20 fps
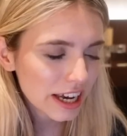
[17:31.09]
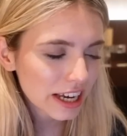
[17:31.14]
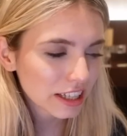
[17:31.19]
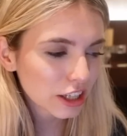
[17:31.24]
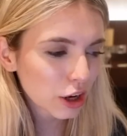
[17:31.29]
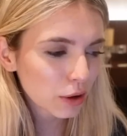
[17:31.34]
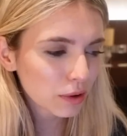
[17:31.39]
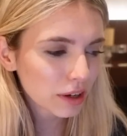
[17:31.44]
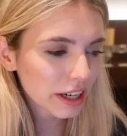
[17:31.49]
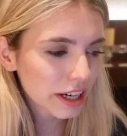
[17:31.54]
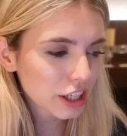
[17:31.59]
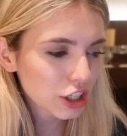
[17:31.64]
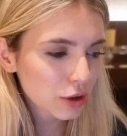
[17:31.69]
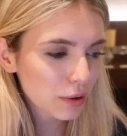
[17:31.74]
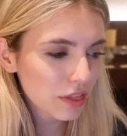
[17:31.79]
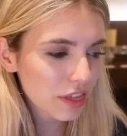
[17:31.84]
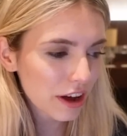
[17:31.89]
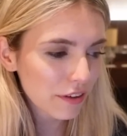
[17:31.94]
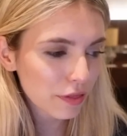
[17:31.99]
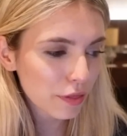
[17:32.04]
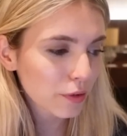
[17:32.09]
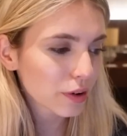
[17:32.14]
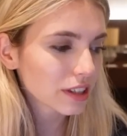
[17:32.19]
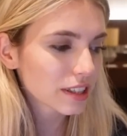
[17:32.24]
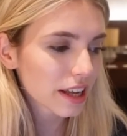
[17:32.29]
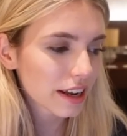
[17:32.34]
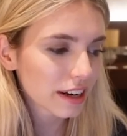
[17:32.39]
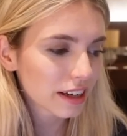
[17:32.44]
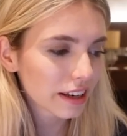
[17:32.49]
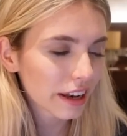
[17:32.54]
The only issue with f3 is
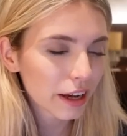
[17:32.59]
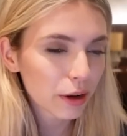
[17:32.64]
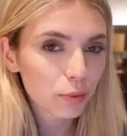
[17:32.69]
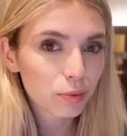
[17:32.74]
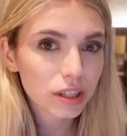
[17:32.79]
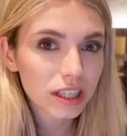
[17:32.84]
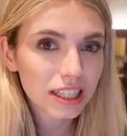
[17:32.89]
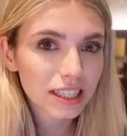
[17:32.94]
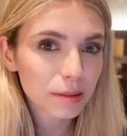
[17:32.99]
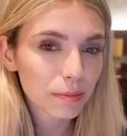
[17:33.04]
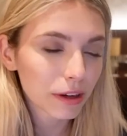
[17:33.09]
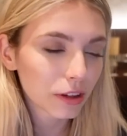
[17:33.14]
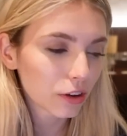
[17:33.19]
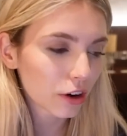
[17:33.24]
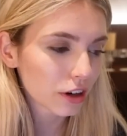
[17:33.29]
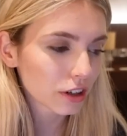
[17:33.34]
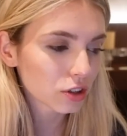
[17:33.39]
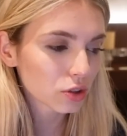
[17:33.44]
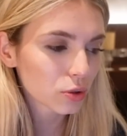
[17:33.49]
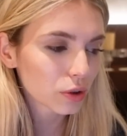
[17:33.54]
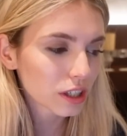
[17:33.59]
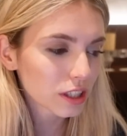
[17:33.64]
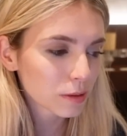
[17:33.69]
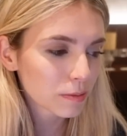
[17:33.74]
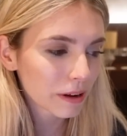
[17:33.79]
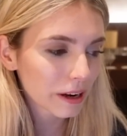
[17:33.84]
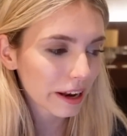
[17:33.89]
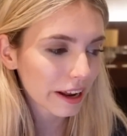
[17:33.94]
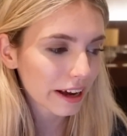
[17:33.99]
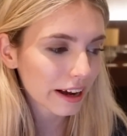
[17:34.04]
that it like weakens my dark squares,
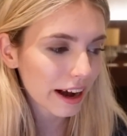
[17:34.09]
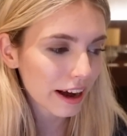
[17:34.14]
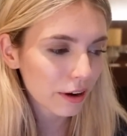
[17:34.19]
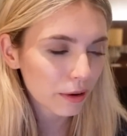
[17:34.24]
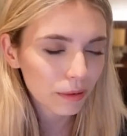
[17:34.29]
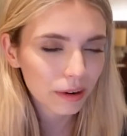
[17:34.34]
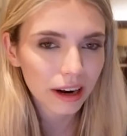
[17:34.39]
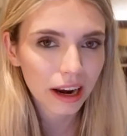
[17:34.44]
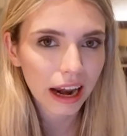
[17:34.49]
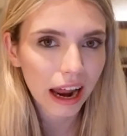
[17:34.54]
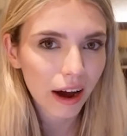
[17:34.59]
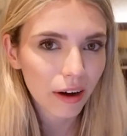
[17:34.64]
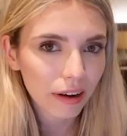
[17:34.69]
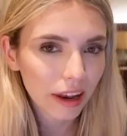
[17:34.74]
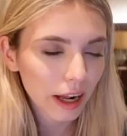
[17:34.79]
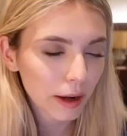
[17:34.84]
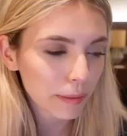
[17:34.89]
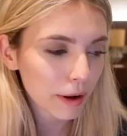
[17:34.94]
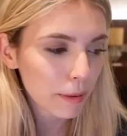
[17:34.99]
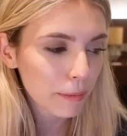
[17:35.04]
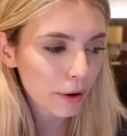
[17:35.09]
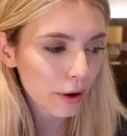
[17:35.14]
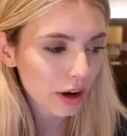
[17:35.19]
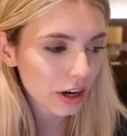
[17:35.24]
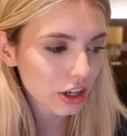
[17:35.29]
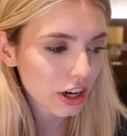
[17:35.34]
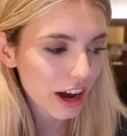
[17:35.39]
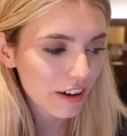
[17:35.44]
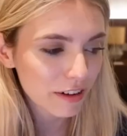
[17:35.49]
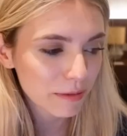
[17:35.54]
but like I don't want to allow like my
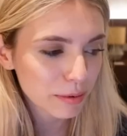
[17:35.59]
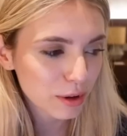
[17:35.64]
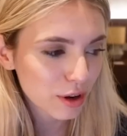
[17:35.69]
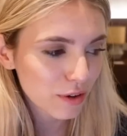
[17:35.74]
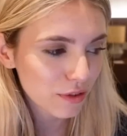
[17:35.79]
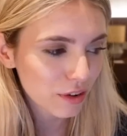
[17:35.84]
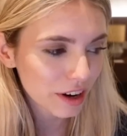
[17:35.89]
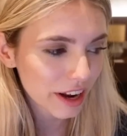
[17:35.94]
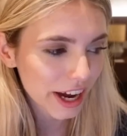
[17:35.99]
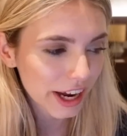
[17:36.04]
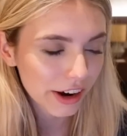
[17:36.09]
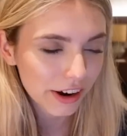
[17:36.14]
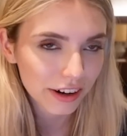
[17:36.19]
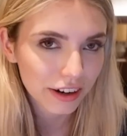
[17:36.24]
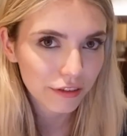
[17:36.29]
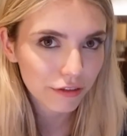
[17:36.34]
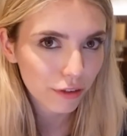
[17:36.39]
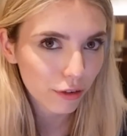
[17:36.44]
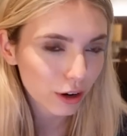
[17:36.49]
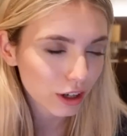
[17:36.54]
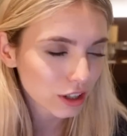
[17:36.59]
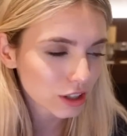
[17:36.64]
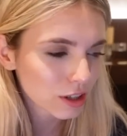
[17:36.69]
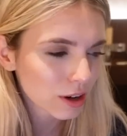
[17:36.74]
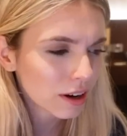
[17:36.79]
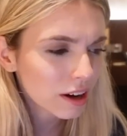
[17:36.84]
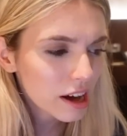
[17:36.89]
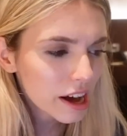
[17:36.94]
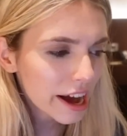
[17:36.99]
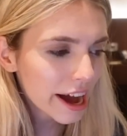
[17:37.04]
opponent to have a beautiful knight on e4.
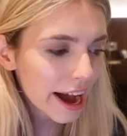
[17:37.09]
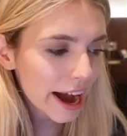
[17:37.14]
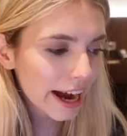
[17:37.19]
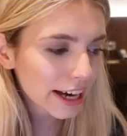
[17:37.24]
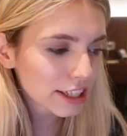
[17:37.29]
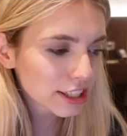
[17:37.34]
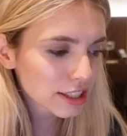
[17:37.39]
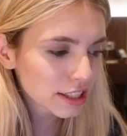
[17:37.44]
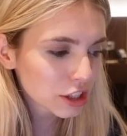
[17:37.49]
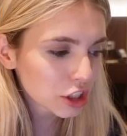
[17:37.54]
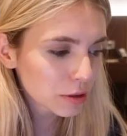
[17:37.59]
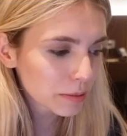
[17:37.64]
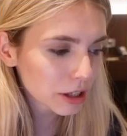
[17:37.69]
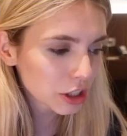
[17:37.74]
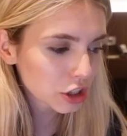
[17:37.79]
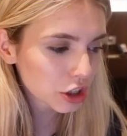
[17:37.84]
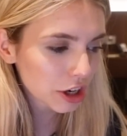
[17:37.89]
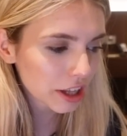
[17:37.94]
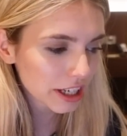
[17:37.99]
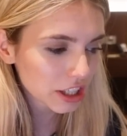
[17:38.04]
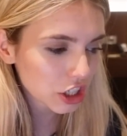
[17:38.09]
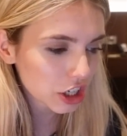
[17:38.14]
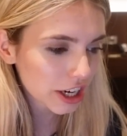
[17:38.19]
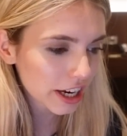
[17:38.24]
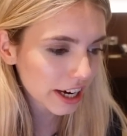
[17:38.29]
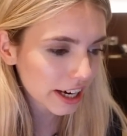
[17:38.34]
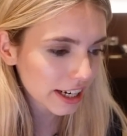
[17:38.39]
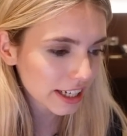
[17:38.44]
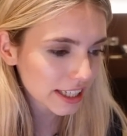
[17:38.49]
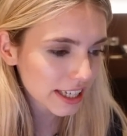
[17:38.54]
So I just need to make sure that she
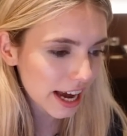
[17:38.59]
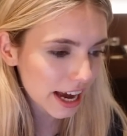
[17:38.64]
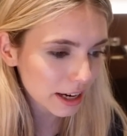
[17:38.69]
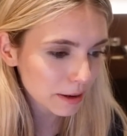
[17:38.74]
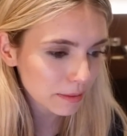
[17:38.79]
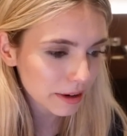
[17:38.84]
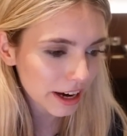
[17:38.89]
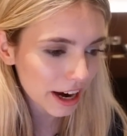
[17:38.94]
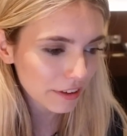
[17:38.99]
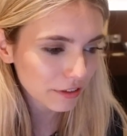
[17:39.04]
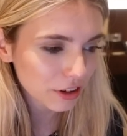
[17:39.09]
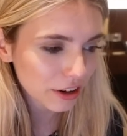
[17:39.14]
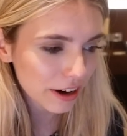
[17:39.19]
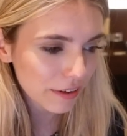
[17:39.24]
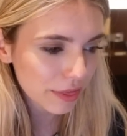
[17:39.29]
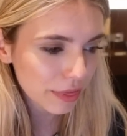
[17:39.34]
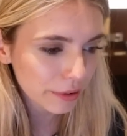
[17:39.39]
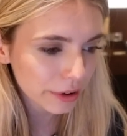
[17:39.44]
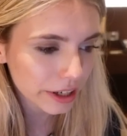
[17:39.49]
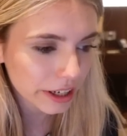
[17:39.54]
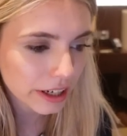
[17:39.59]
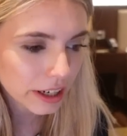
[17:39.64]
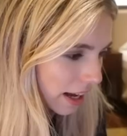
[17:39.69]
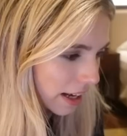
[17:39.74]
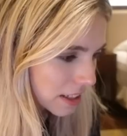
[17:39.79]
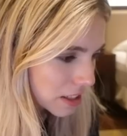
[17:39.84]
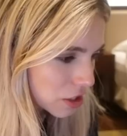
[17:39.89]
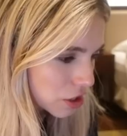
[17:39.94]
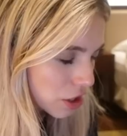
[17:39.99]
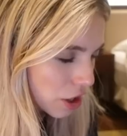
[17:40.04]
can't attack me after f3.
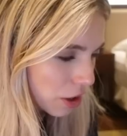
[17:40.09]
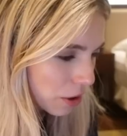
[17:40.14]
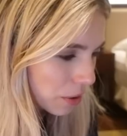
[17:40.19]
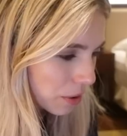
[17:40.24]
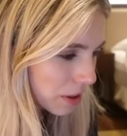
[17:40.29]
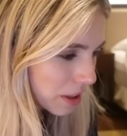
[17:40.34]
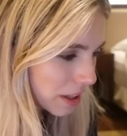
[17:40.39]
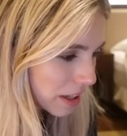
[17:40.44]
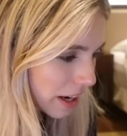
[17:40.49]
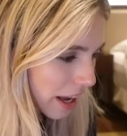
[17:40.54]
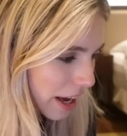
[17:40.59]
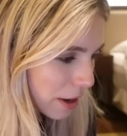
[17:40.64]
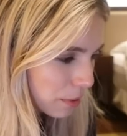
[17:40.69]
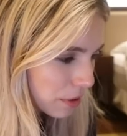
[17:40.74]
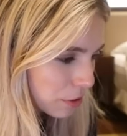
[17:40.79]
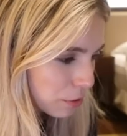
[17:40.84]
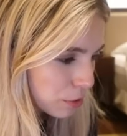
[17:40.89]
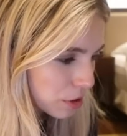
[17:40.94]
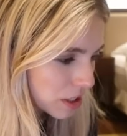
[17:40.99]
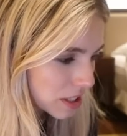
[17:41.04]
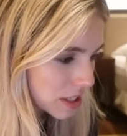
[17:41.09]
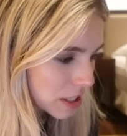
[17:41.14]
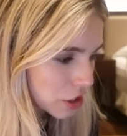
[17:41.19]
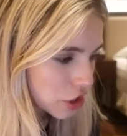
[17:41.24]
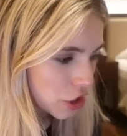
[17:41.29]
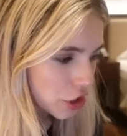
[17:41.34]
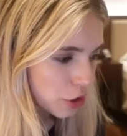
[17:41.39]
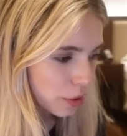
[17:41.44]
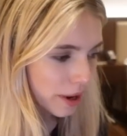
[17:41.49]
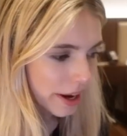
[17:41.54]
Yeah, so I went rook
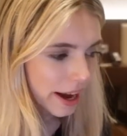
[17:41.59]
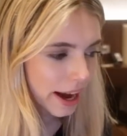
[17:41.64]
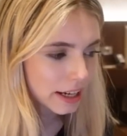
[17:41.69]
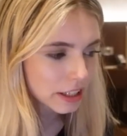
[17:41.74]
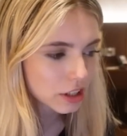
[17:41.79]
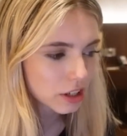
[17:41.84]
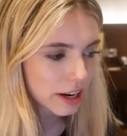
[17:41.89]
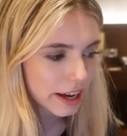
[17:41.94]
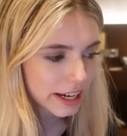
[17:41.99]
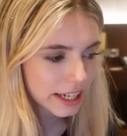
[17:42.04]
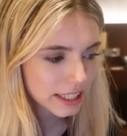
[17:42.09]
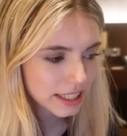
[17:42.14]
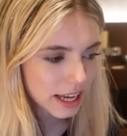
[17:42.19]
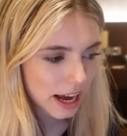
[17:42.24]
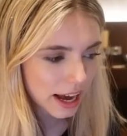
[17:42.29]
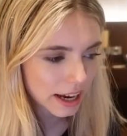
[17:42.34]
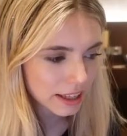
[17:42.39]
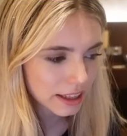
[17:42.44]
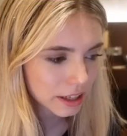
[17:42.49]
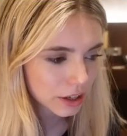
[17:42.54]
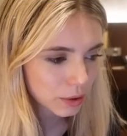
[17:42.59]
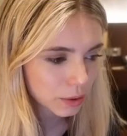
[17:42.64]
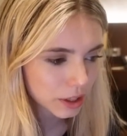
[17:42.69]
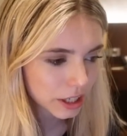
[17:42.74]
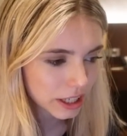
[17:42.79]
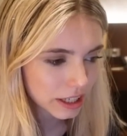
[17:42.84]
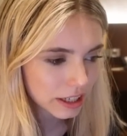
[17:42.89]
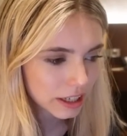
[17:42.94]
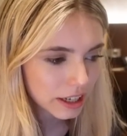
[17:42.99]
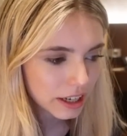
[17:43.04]
c2. I had to like attack the
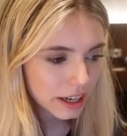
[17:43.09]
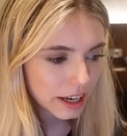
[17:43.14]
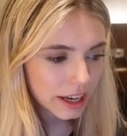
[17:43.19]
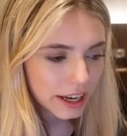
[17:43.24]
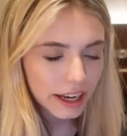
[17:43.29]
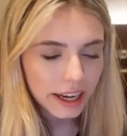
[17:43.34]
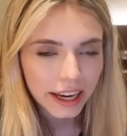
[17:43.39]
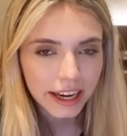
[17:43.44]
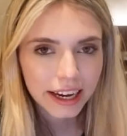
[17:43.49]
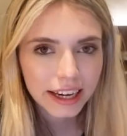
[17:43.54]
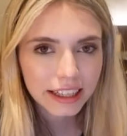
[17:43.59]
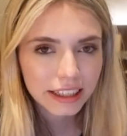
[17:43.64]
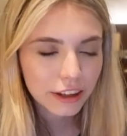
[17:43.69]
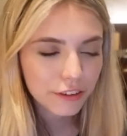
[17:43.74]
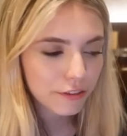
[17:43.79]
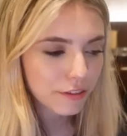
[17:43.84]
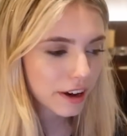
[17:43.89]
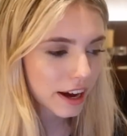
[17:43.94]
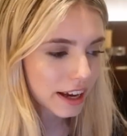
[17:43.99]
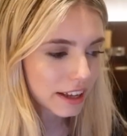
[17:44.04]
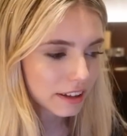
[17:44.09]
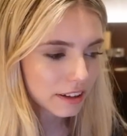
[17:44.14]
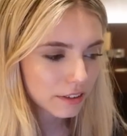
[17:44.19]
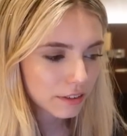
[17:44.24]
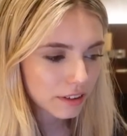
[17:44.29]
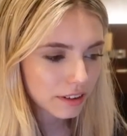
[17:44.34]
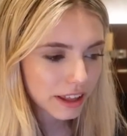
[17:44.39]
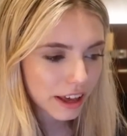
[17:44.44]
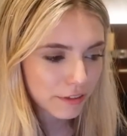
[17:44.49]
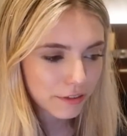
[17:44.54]
queen and
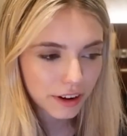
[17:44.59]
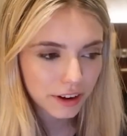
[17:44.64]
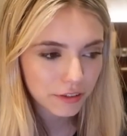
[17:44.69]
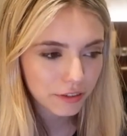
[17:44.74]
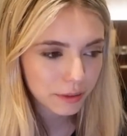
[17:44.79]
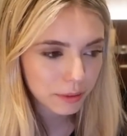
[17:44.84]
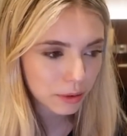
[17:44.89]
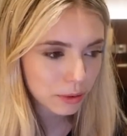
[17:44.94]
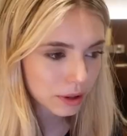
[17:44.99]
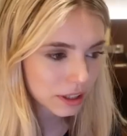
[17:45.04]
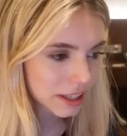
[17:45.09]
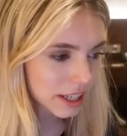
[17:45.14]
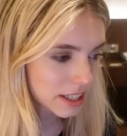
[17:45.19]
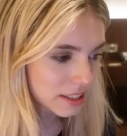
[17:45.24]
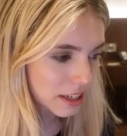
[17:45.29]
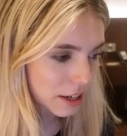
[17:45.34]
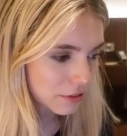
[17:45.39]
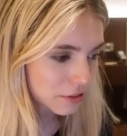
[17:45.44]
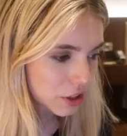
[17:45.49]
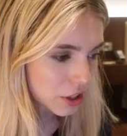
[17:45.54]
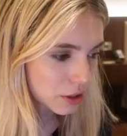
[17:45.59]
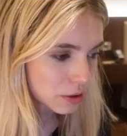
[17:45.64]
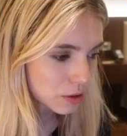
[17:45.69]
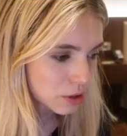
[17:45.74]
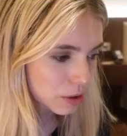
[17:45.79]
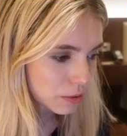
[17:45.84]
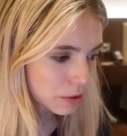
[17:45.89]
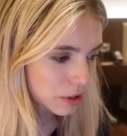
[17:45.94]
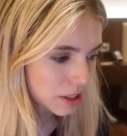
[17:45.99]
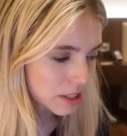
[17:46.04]
defend from queen takes f2.
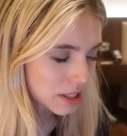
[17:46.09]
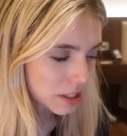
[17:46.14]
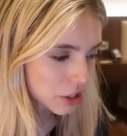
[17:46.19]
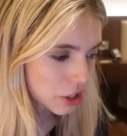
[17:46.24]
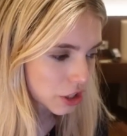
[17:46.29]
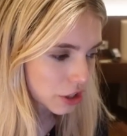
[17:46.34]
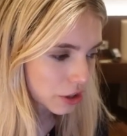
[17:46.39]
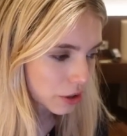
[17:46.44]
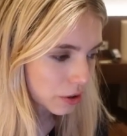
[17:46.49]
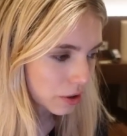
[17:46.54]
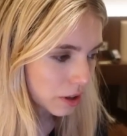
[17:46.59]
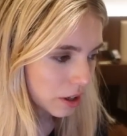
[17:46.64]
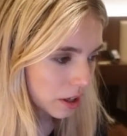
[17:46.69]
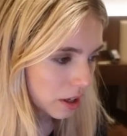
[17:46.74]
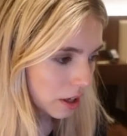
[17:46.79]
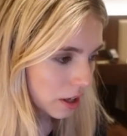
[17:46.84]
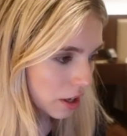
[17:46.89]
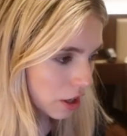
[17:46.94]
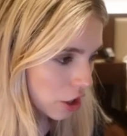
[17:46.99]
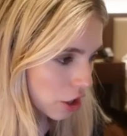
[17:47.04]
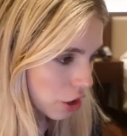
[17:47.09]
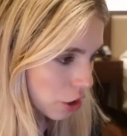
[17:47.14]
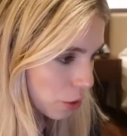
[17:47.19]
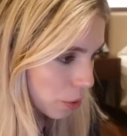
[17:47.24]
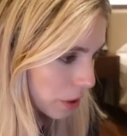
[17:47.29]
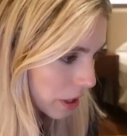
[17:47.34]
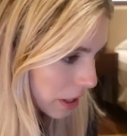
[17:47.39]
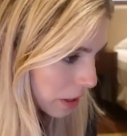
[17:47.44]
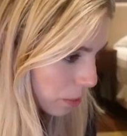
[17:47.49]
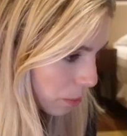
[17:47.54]
So rook c2,
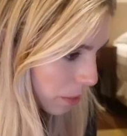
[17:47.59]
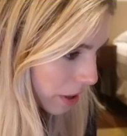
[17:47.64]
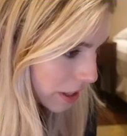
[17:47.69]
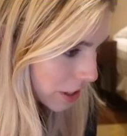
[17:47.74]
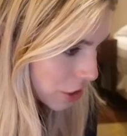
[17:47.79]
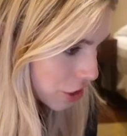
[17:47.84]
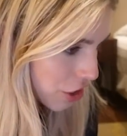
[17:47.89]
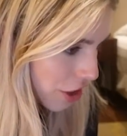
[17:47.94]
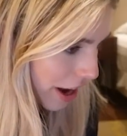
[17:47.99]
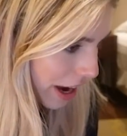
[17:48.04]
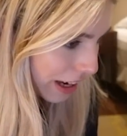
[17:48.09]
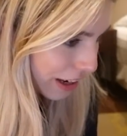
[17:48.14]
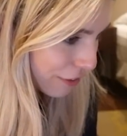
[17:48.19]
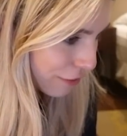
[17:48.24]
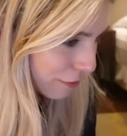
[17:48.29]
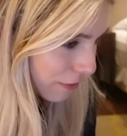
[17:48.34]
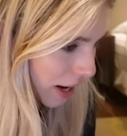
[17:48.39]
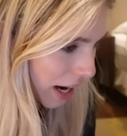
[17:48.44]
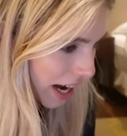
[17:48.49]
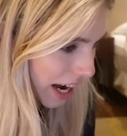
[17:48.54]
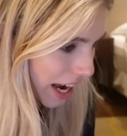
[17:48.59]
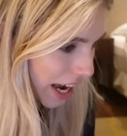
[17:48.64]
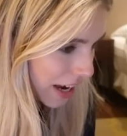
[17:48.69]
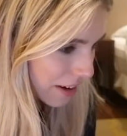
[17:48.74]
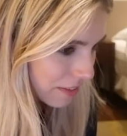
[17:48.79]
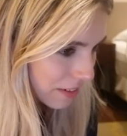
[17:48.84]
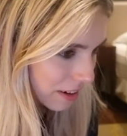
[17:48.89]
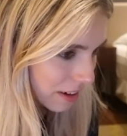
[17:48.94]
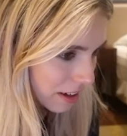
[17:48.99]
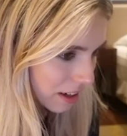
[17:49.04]
queen went to
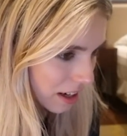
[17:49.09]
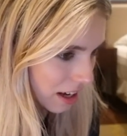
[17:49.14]
a5.